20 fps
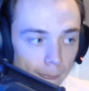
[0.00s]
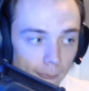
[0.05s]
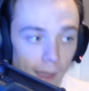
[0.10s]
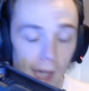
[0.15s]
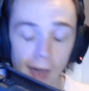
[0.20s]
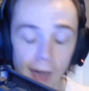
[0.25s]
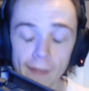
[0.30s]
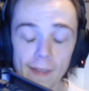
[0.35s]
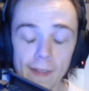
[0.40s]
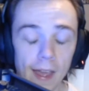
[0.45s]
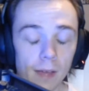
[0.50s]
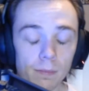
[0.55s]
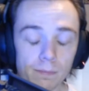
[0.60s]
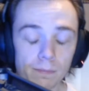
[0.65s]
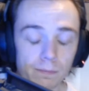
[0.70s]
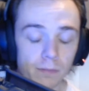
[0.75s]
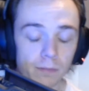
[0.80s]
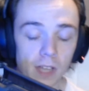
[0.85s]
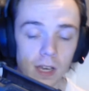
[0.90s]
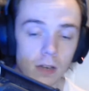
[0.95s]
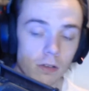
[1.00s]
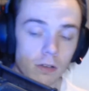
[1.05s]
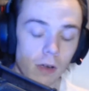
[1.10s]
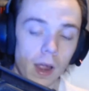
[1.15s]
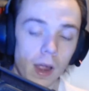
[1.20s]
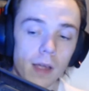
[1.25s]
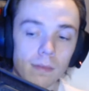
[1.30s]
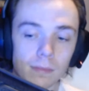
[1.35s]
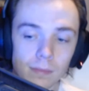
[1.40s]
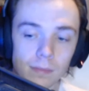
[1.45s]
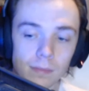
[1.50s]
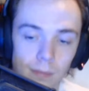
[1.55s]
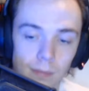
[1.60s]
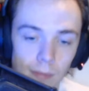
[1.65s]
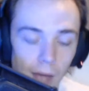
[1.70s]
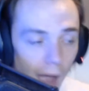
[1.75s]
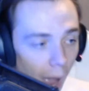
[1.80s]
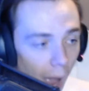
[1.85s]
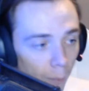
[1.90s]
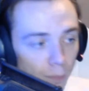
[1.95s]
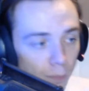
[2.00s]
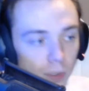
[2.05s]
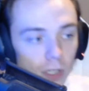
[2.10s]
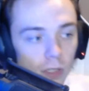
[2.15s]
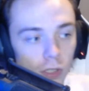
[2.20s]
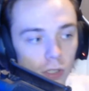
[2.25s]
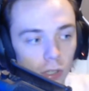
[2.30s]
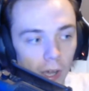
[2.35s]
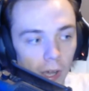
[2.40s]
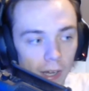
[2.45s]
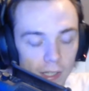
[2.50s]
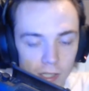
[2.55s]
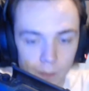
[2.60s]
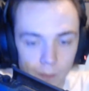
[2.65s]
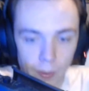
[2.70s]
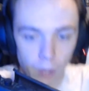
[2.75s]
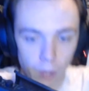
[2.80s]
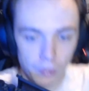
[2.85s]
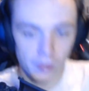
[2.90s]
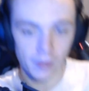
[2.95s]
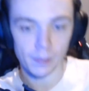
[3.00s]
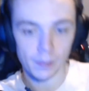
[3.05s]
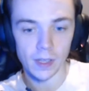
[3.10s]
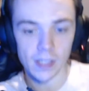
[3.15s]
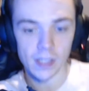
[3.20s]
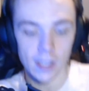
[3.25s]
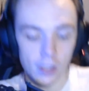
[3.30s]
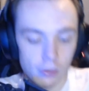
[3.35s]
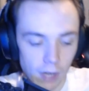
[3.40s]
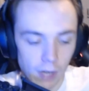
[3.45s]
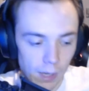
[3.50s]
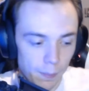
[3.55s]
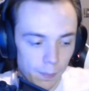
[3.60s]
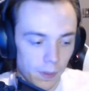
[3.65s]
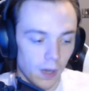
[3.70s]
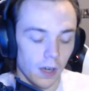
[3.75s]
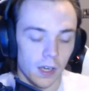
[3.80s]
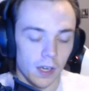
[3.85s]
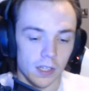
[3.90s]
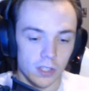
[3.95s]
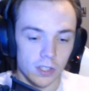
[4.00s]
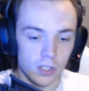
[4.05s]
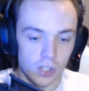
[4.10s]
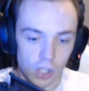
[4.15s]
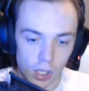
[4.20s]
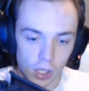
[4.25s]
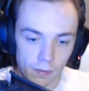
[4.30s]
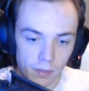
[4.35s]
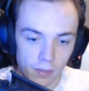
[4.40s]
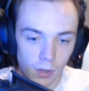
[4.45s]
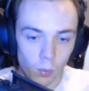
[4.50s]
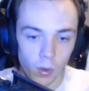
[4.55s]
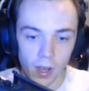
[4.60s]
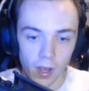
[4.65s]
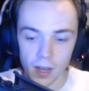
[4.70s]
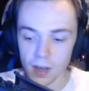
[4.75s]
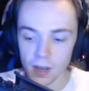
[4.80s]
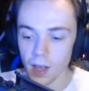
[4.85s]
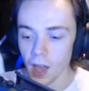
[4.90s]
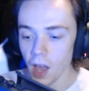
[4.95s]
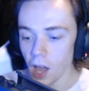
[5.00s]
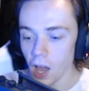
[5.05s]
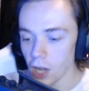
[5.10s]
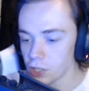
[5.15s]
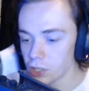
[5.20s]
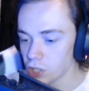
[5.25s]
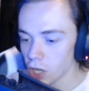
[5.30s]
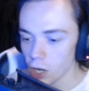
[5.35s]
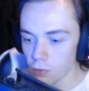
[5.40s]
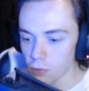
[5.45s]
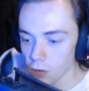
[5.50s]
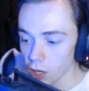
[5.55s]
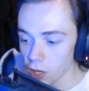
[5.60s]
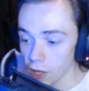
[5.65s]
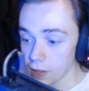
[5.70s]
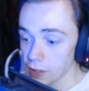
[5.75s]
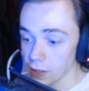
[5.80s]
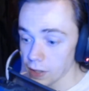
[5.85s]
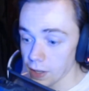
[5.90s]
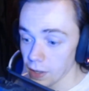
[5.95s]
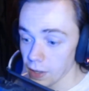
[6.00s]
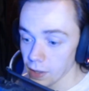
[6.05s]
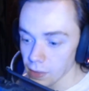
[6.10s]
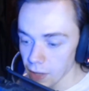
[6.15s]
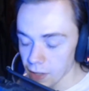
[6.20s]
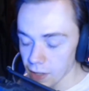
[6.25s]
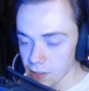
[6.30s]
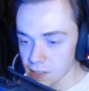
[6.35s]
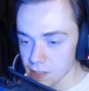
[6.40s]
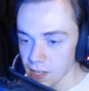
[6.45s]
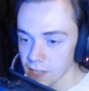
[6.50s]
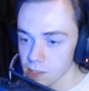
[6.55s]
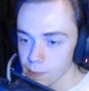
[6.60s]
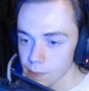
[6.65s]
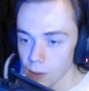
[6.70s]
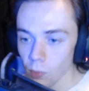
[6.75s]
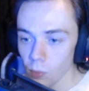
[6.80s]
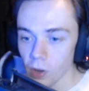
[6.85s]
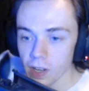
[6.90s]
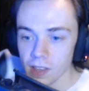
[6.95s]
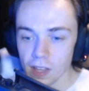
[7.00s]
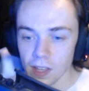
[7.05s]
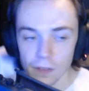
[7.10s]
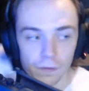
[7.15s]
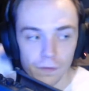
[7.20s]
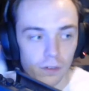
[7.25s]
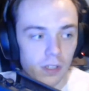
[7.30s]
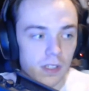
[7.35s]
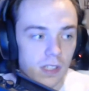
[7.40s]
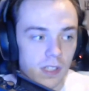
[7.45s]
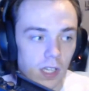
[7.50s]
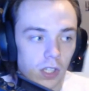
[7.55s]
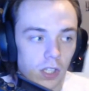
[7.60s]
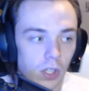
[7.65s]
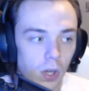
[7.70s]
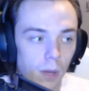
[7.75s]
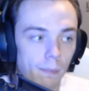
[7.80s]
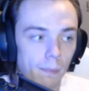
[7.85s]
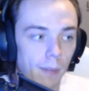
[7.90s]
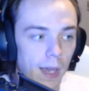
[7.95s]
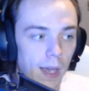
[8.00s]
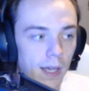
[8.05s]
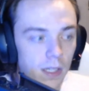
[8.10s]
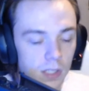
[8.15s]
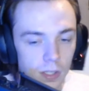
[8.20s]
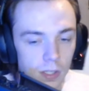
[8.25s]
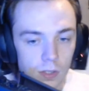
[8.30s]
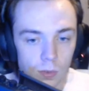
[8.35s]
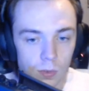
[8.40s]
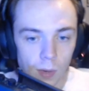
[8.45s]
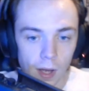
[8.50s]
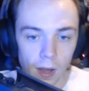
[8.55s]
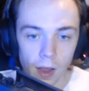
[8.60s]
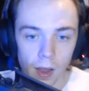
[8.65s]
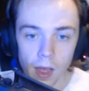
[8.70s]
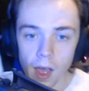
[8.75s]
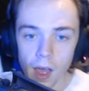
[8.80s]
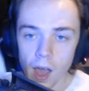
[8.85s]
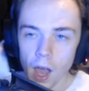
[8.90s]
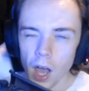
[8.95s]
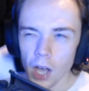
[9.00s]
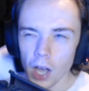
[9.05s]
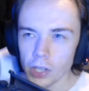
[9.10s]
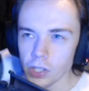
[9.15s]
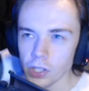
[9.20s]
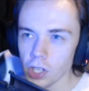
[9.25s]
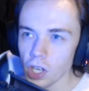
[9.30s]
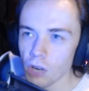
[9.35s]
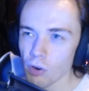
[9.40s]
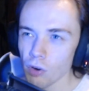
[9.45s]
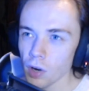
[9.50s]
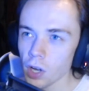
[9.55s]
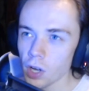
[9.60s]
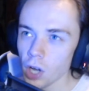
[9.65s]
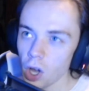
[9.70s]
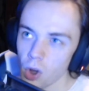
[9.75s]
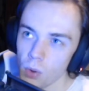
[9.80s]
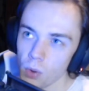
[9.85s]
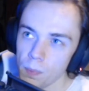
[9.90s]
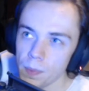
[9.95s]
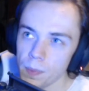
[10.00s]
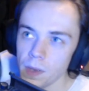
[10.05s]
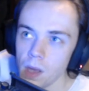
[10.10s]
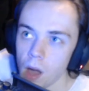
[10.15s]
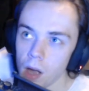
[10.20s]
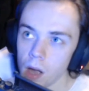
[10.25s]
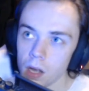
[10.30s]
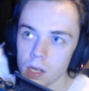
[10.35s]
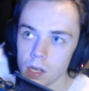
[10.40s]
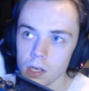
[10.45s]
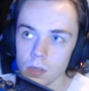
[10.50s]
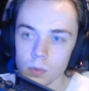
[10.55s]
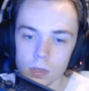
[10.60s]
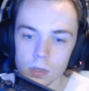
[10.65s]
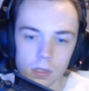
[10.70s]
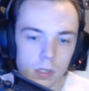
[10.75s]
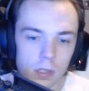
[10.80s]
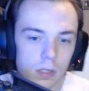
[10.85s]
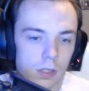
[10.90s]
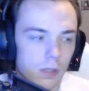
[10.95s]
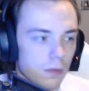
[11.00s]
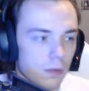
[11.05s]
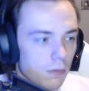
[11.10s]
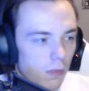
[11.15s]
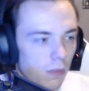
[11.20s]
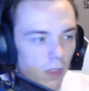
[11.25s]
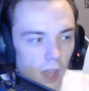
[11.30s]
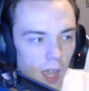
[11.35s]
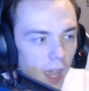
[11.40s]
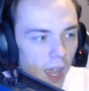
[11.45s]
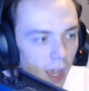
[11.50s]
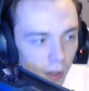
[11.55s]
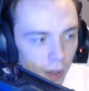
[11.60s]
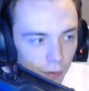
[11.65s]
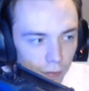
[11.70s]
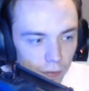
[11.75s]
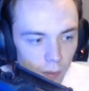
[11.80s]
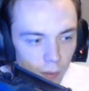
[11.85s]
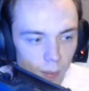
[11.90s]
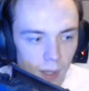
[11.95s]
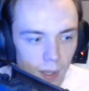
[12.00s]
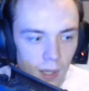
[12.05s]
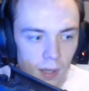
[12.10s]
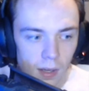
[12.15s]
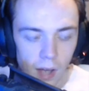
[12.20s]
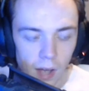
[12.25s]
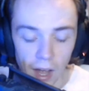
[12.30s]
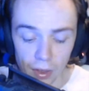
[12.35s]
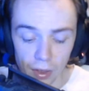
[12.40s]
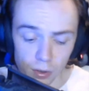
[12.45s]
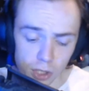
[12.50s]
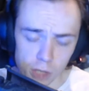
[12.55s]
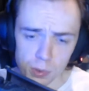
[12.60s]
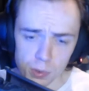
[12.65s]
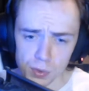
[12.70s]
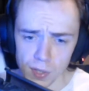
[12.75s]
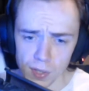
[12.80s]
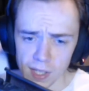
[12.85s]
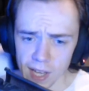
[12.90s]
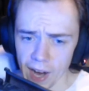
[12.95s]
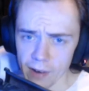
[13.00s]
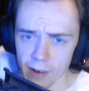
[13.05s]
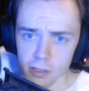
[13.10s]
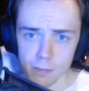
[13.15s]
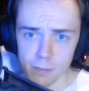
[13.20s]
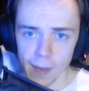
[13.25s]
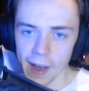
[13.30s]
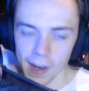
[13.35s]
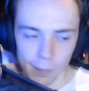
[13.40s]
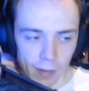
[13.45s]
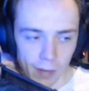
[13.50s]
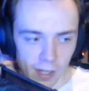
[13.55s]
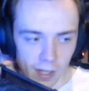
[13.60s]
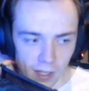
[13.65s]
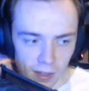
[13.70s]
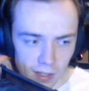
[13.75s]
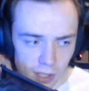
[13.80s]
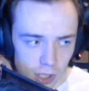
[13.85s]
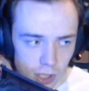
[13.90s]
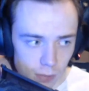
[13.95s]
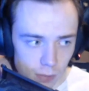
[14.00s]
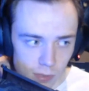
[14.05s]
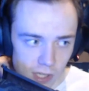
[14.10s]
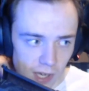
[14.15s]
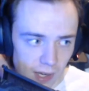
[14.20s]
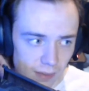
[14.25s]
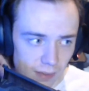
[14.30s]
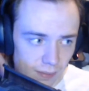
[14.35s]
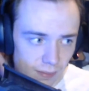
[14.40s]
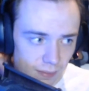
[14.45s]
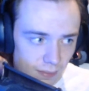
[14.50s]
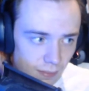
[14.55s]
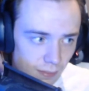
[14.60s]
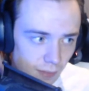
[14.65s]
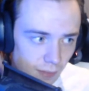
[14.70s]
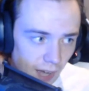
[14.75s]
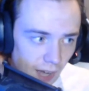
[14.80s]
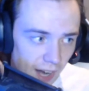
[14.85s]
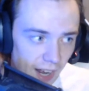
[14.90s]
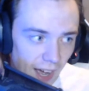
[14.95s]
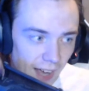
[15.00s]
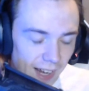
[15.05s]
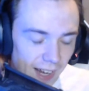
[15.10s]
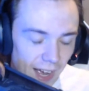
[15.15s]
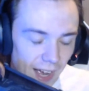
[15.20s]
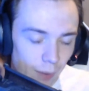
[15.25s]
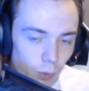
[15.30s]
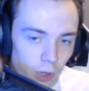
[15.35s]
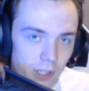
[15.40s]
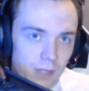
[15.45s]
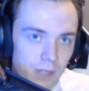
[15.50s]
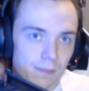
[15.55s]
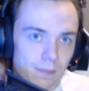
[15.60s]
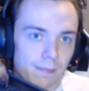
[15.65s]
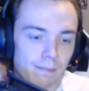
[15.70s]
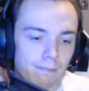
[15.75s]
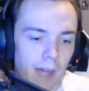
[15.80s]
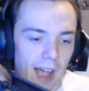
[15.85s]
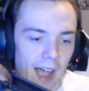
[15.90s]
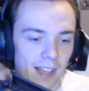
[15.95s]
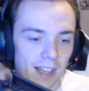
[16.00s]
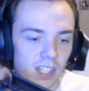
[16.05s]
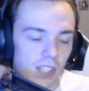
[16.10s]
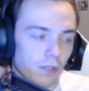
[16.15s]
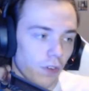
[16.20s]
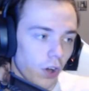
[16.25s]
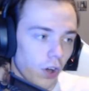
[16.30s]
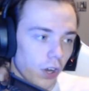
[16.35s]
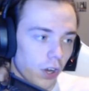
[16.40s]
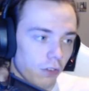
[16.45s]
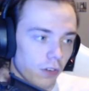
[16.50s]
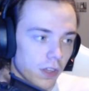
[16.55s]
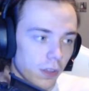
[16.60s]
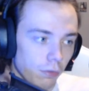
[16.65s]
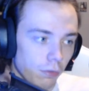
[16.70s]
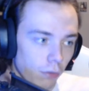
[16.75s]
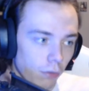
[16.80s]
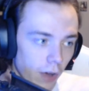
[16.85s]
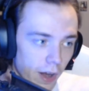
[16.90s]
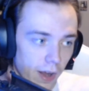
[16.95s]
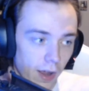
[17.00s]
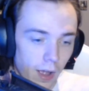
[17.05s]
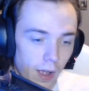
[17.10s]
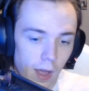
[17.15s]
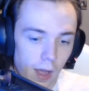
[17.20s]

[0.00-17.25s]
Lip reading: And they did great. Absolute credit to both of them. They did great. Bianca deserved the win. A year ago, it says about what a difference a year makes as well. A year ago, Bianca was there for me. I thought she was really charismatic, but I didn't think she was that. I wasn't massive on her in the ring.